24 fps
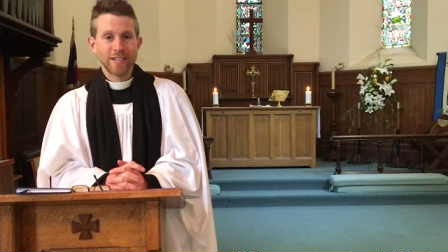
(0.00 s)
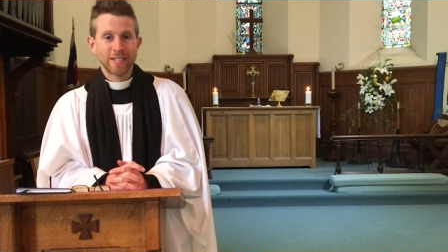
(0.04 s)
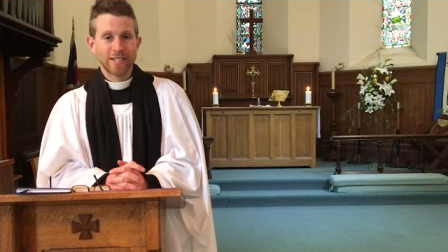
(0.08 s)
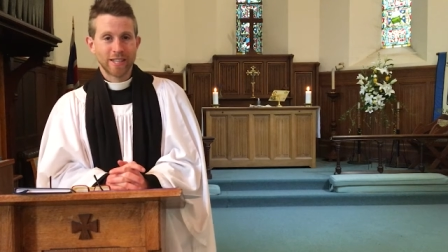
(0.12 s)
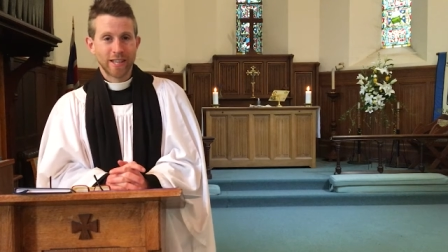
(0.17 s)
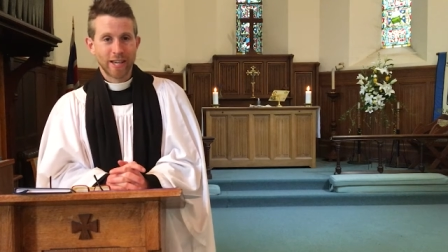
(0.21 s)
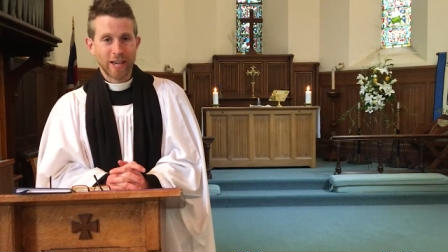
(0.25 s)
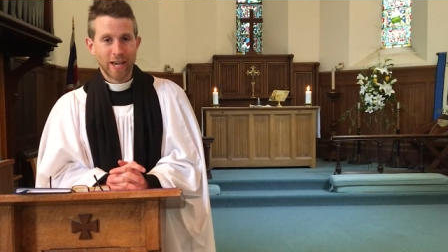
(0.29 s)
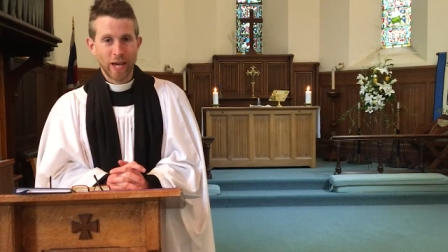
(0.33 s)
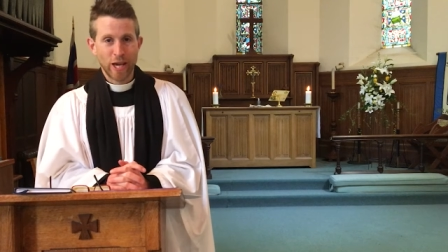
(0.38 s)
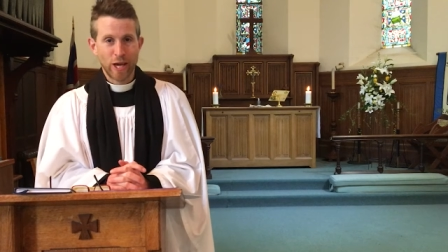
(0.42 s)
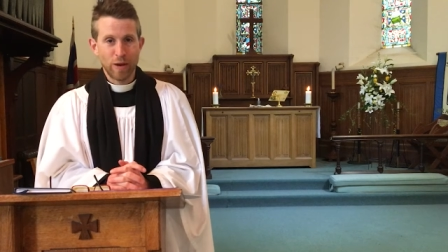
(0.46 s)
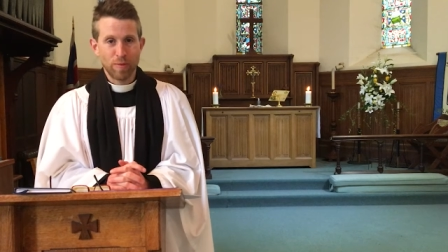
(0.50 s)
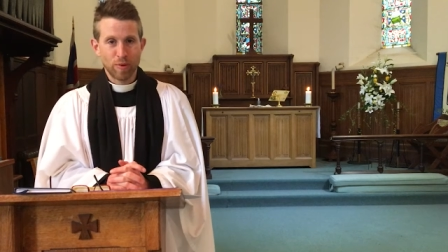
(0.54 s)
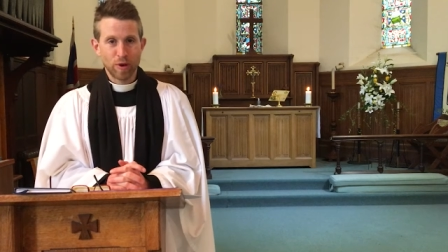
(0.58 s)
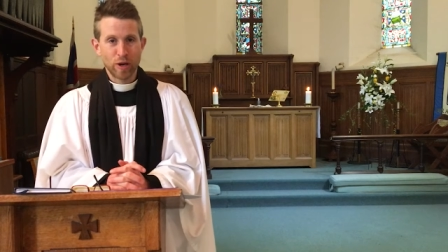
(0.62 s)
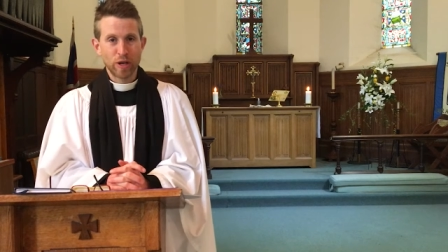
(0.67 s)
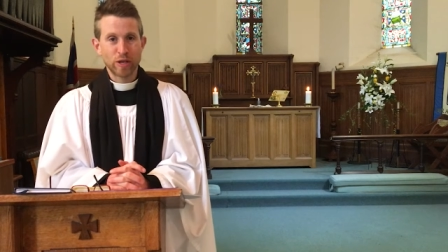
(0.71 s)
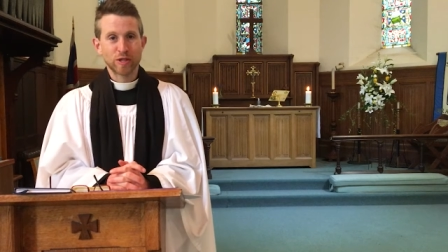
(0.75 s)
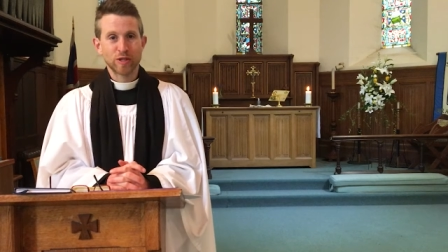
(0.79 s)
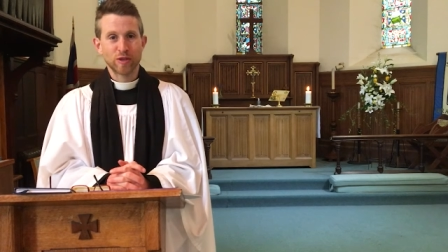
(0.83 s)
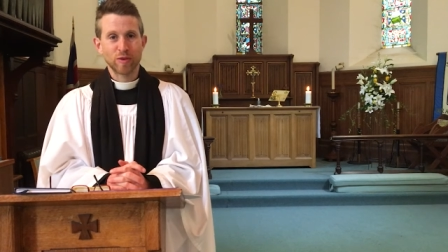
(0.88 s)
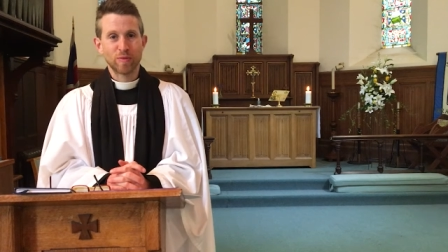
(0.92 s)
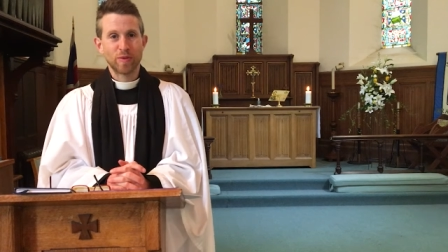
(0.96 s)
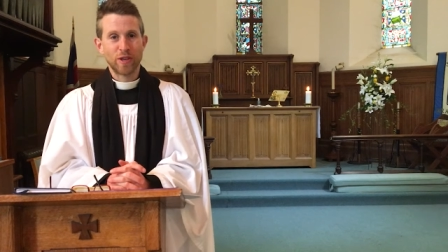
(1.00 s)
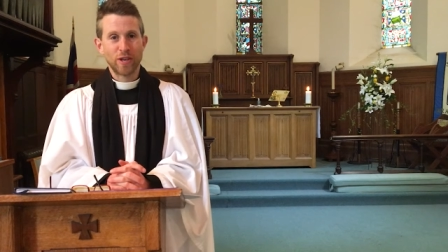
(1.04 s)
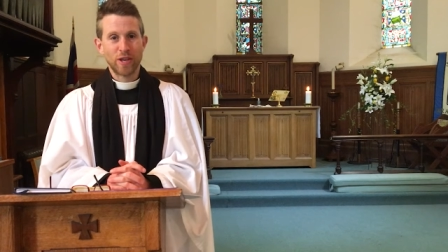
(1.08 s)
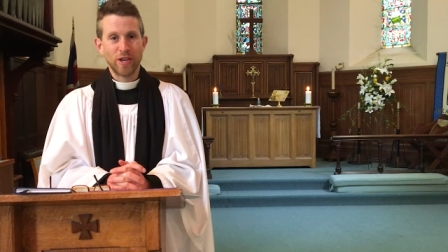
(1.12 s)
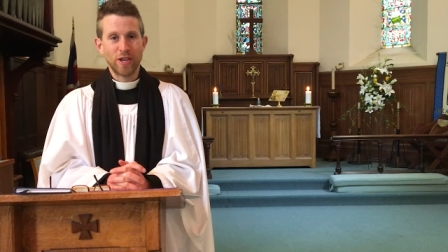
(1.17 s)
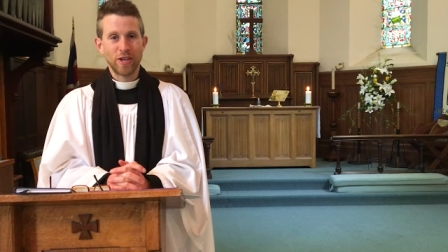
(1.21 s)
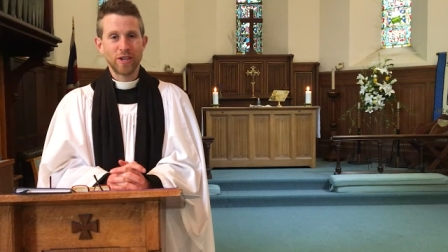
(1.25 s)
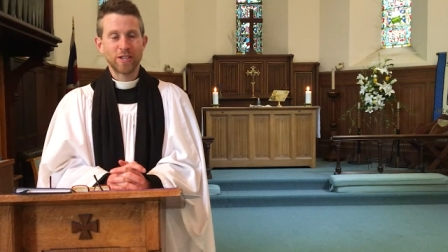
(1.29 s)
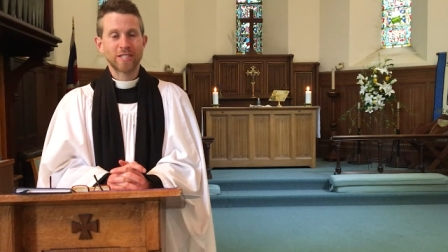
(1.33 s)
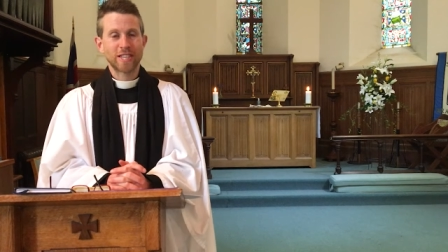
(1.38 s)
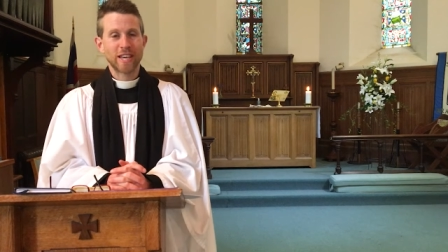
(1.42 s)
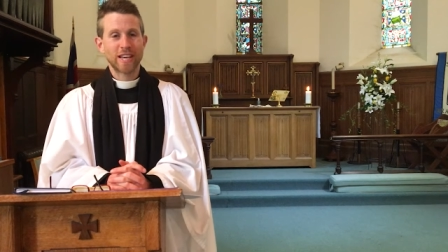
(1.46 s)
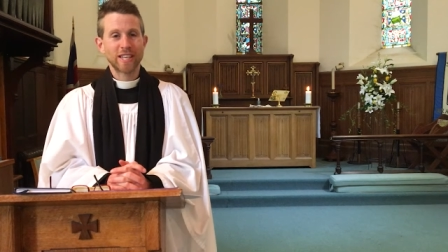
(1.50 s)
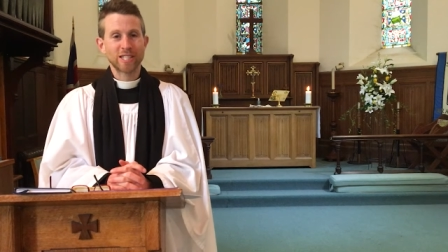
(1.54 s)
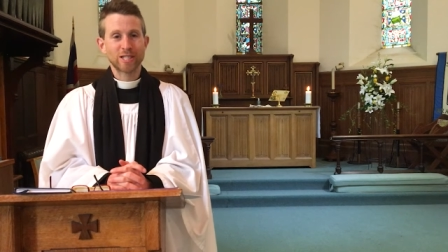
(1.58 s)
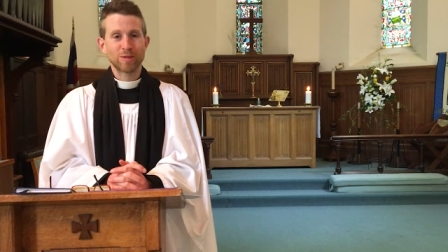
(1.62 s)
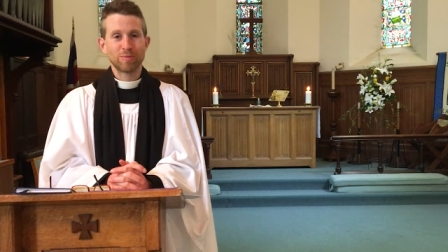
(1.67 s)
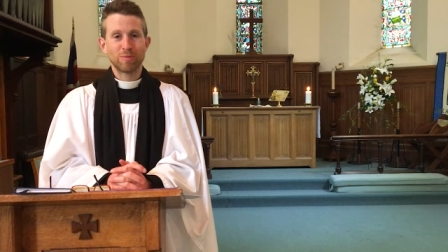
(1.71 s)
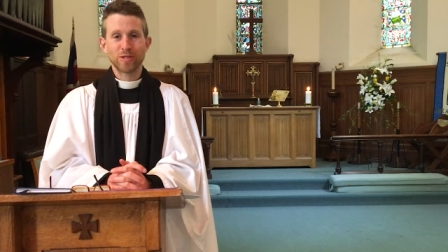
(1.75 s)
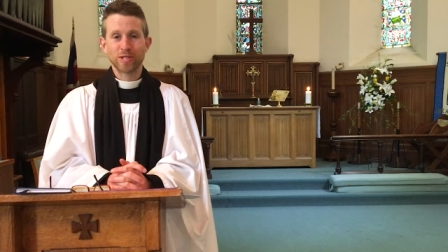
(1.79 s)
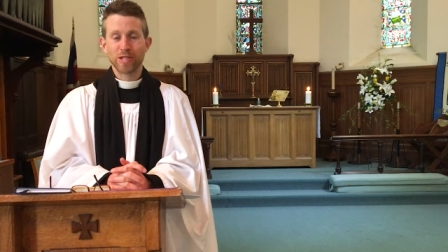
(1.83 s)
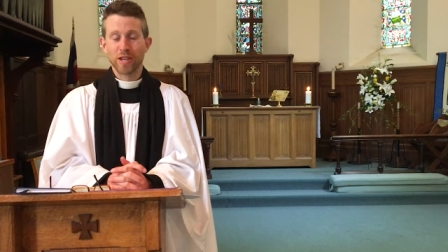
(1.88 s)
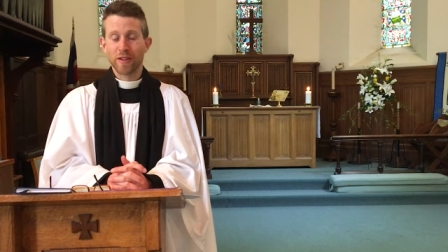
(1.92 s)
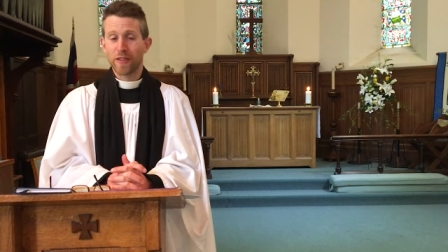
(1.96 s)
to the Hebrews from the New Testament.